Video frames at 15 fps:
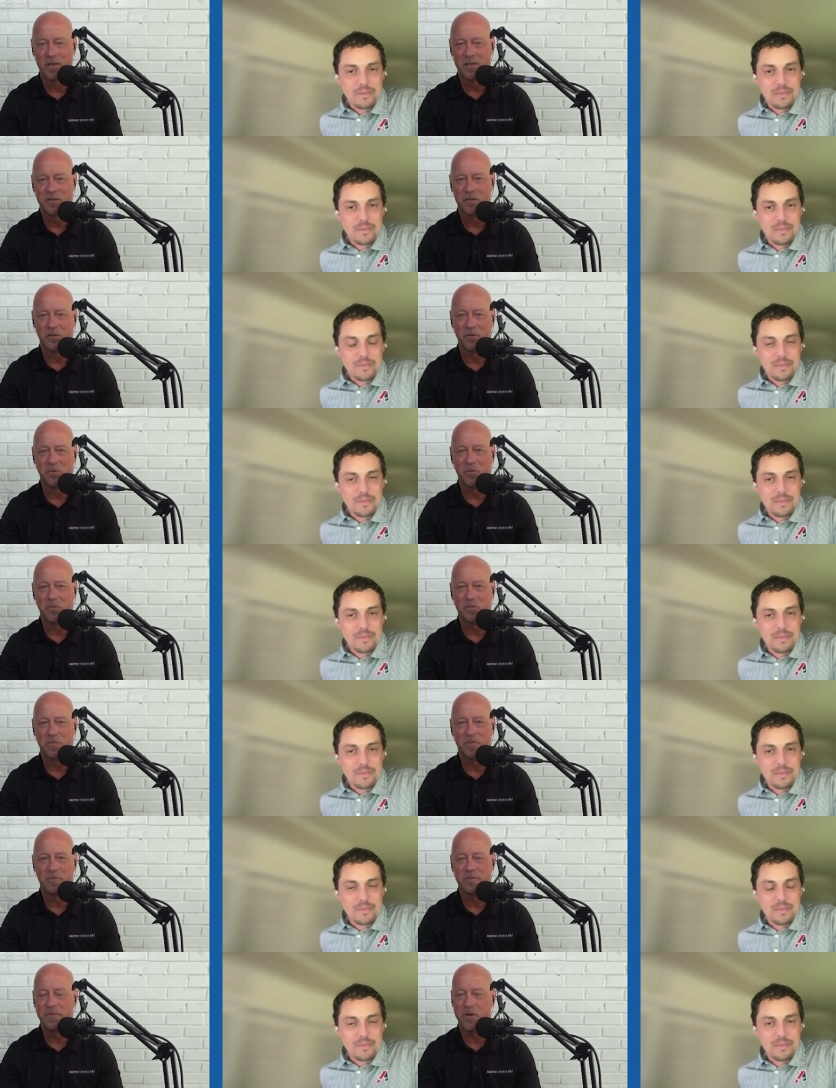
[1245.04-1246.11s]
Speaker 1: to
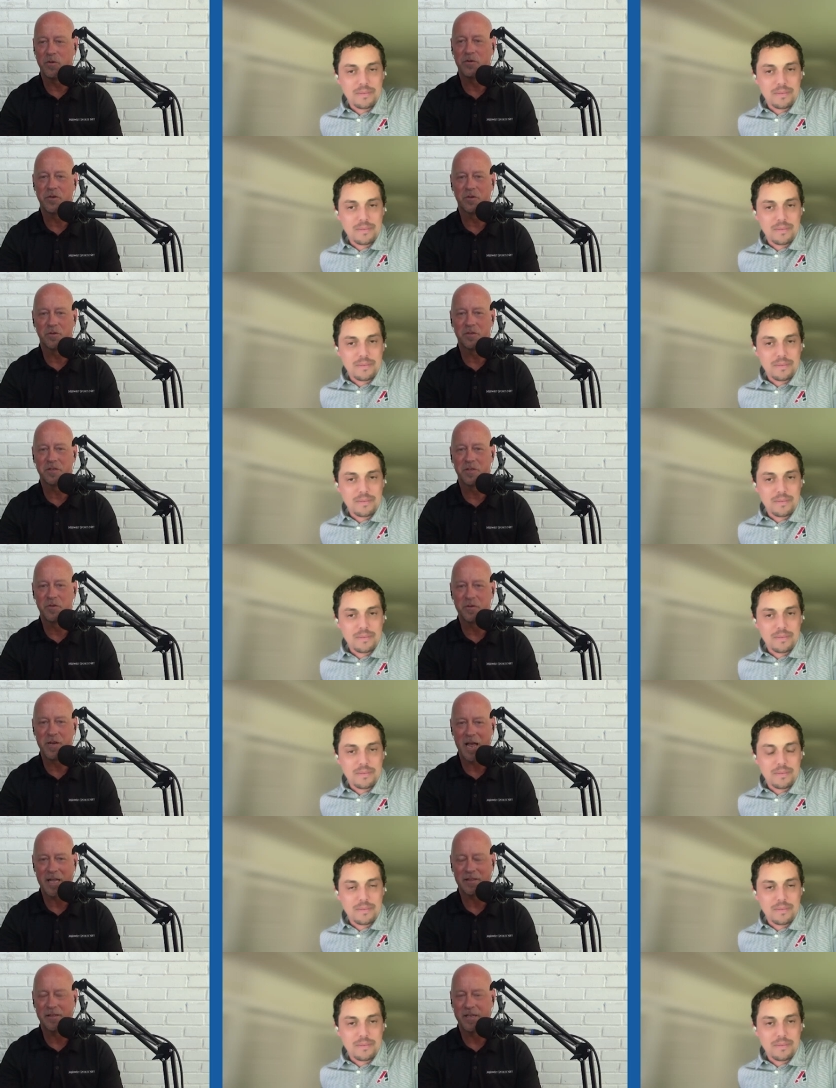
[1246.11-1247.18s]
future student
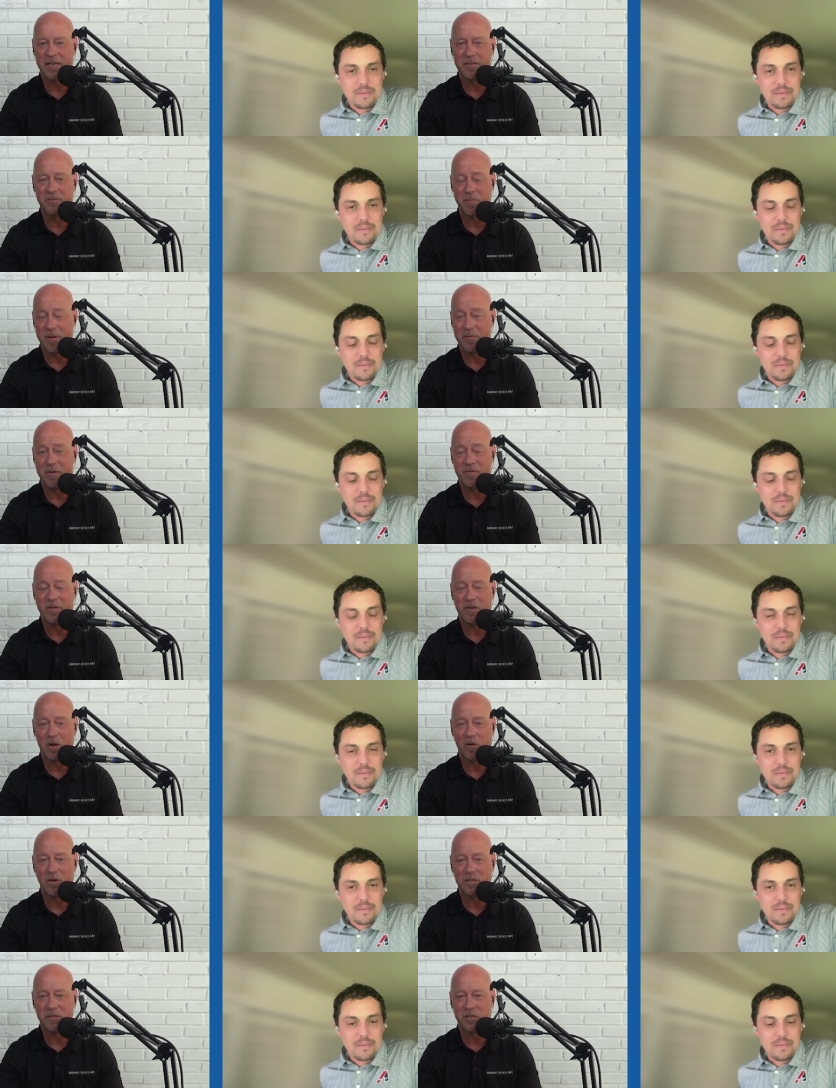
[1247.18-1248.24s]
athletes, maybe even
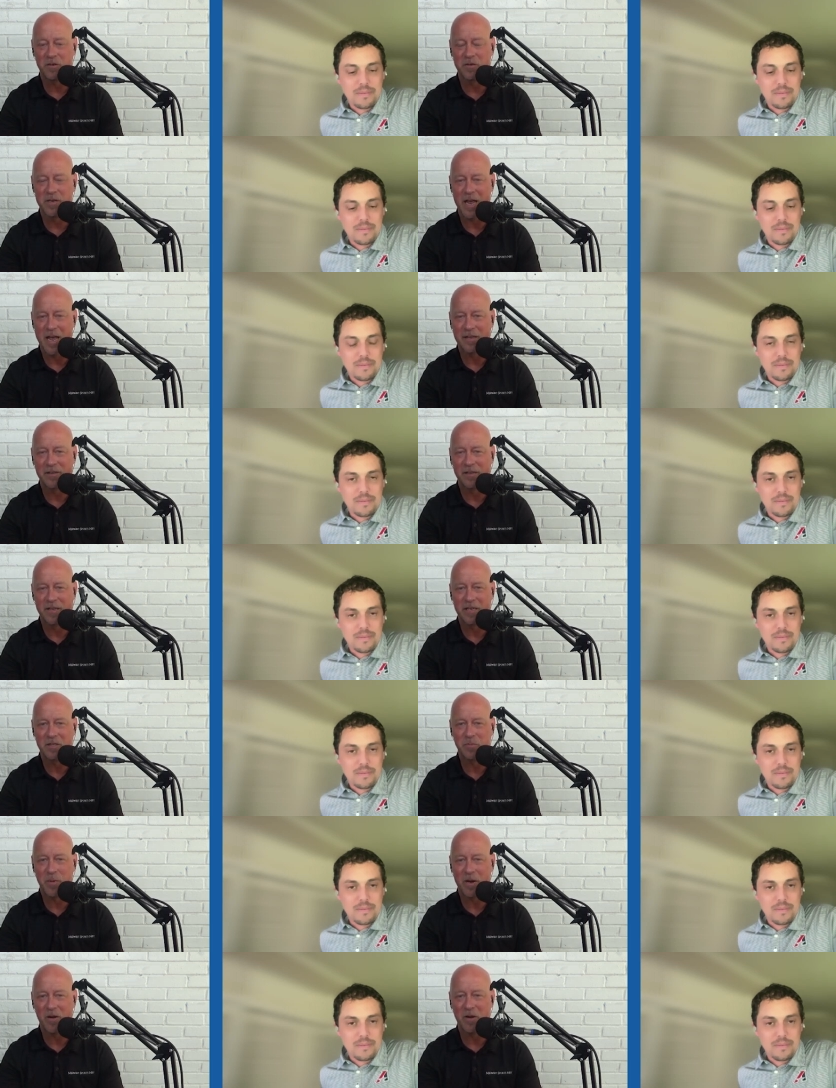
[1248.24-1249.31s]
current student athletes,
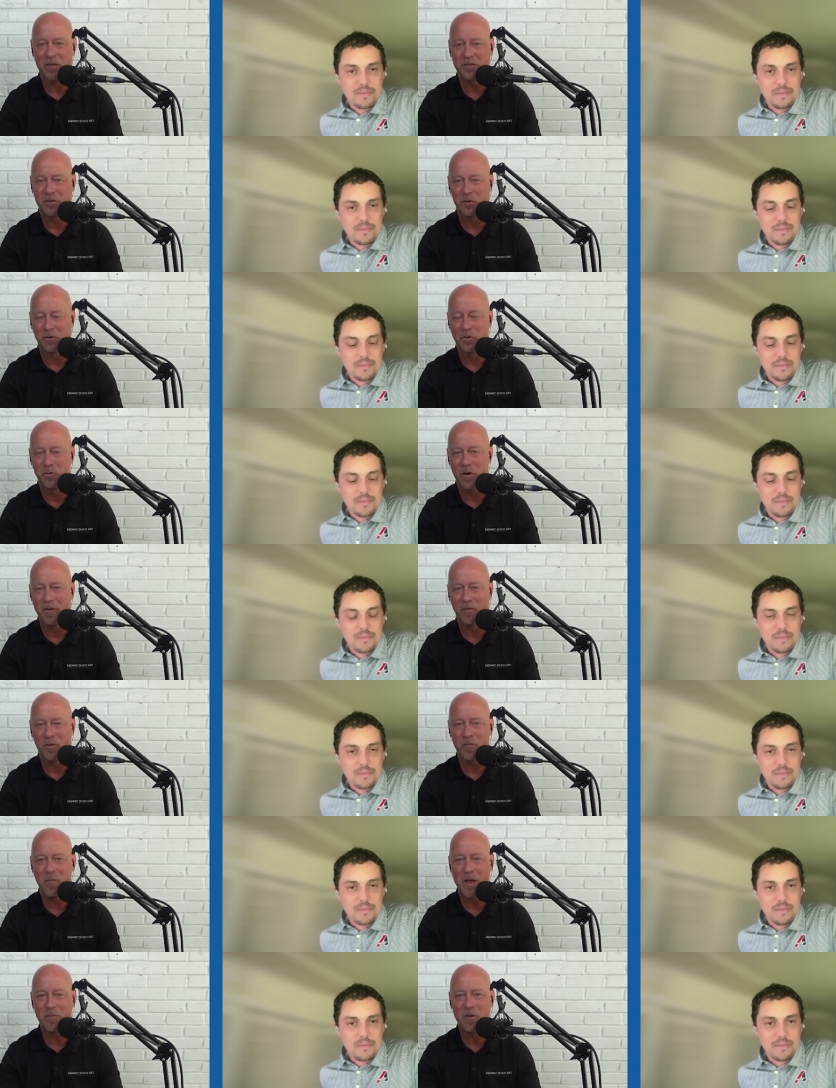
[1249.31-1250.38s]
parents, or whoever
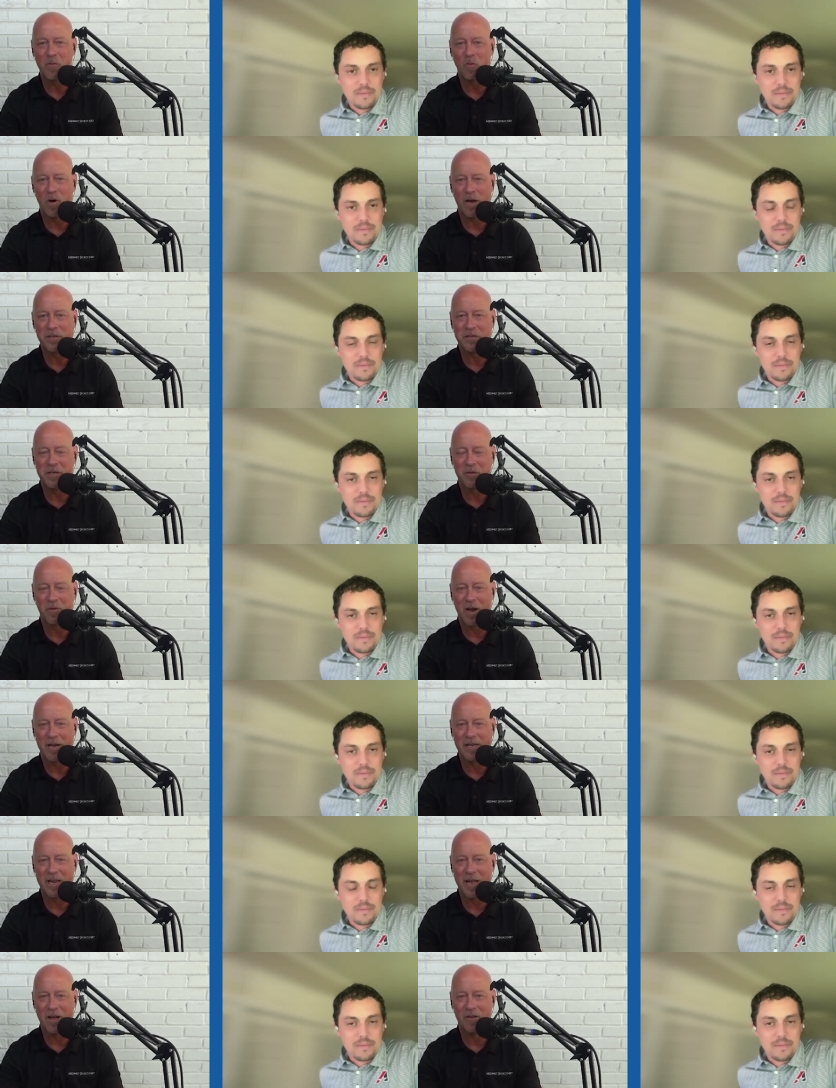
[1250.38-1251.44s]
may be watching right
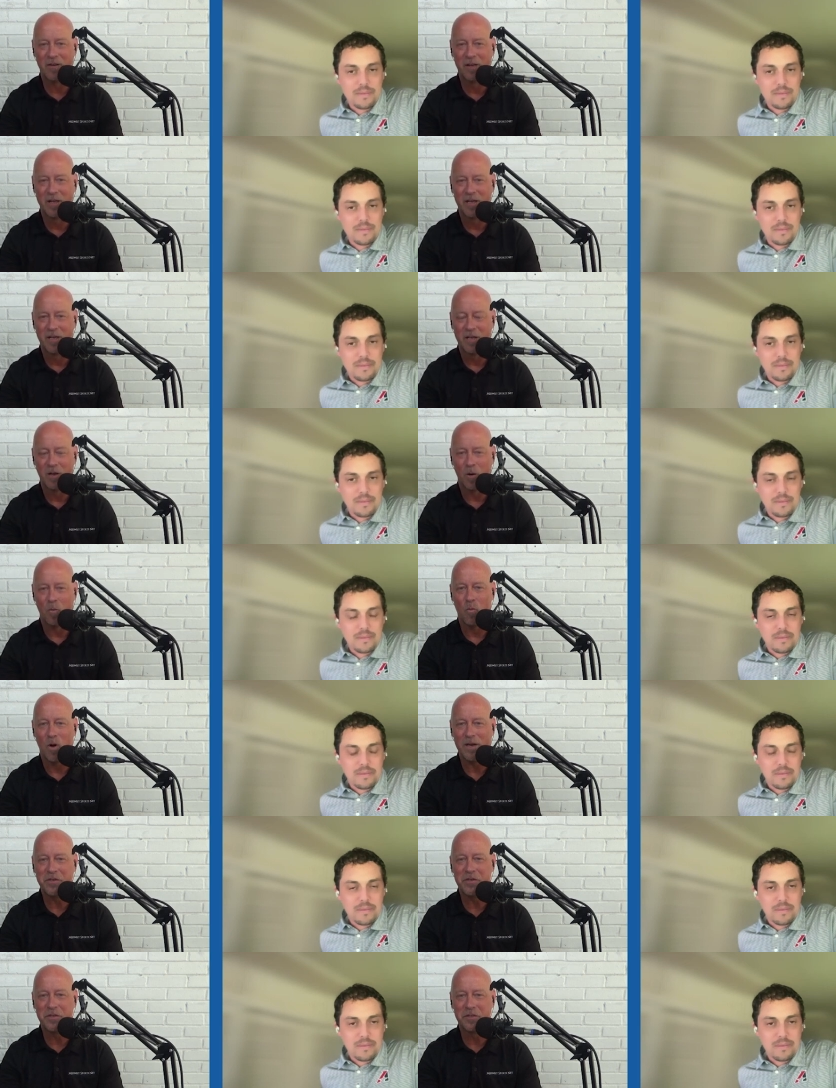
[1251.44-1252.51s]
now uh, why
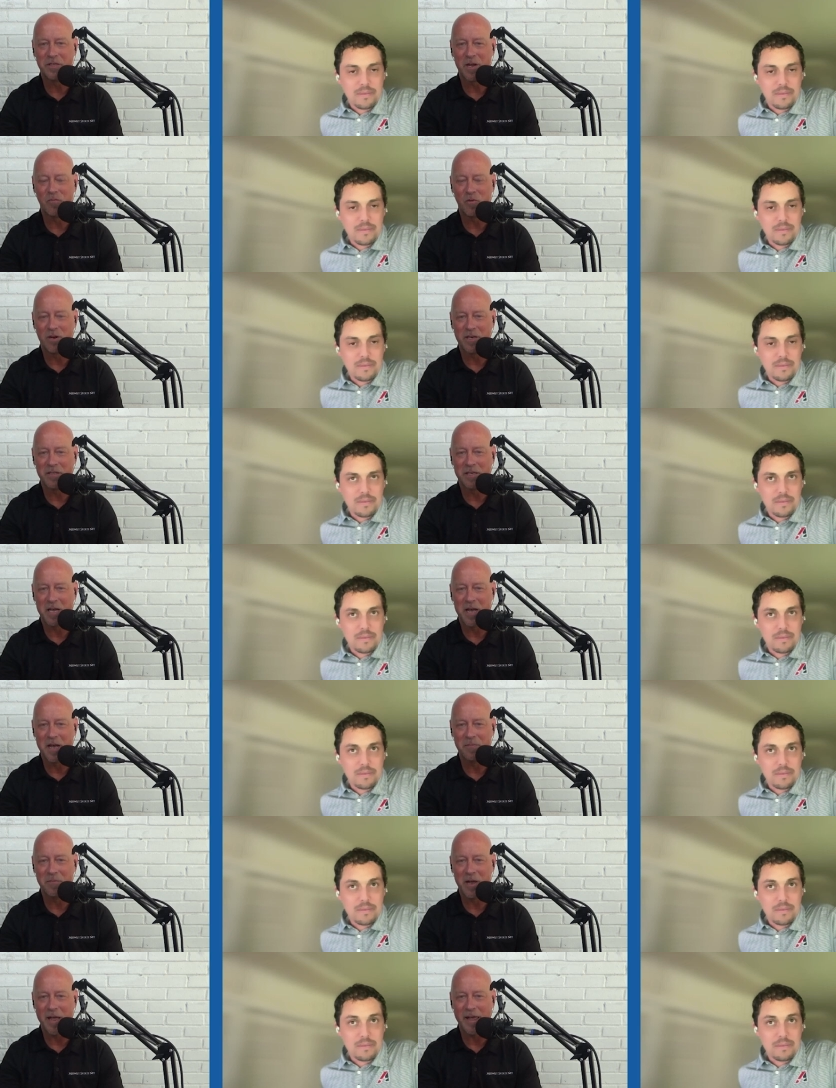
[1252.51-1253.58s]
should someone
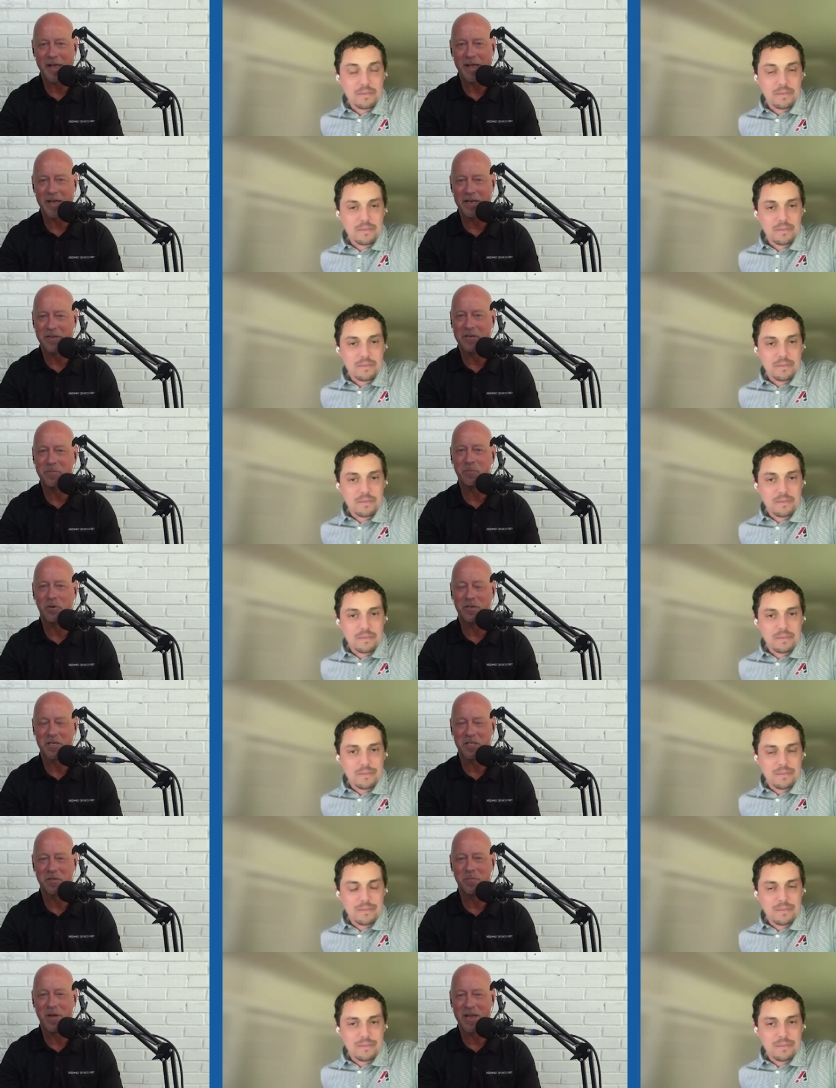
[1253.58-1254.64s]
come and
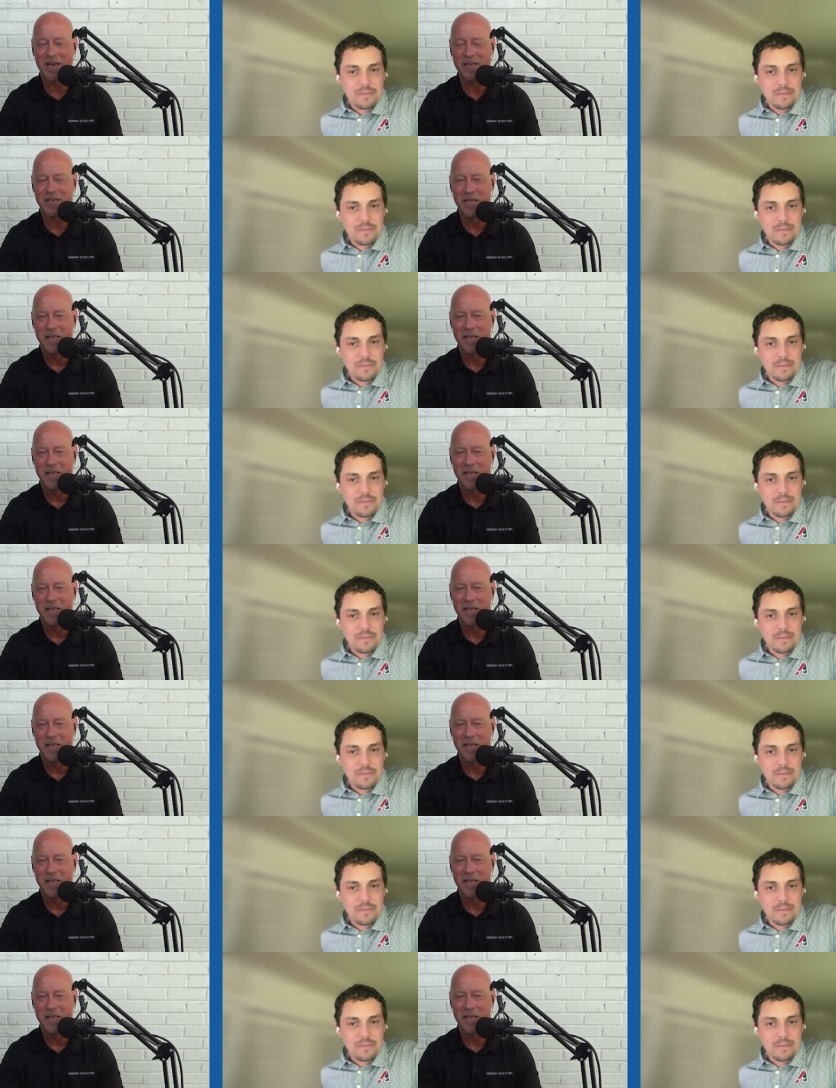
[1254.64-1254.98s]
participate